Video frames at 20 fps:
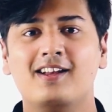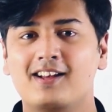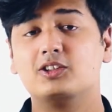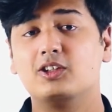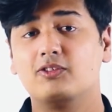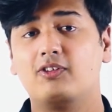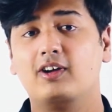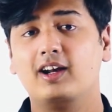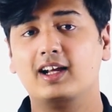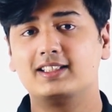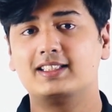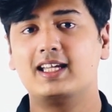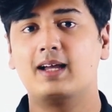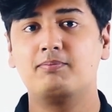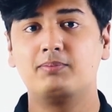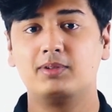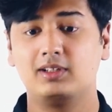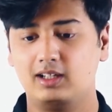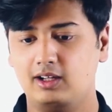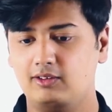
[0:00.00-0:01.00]
So for
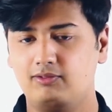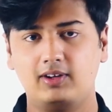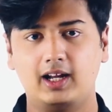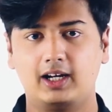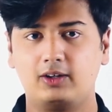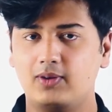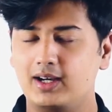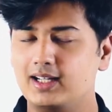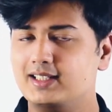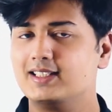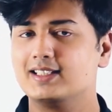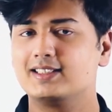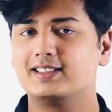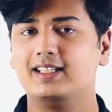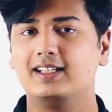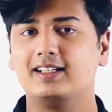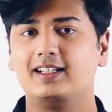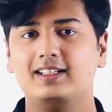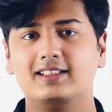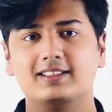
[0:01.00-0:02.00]
example, if like 26
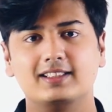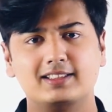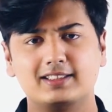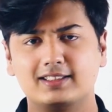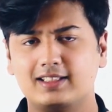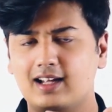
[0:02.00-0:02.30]
degrees, it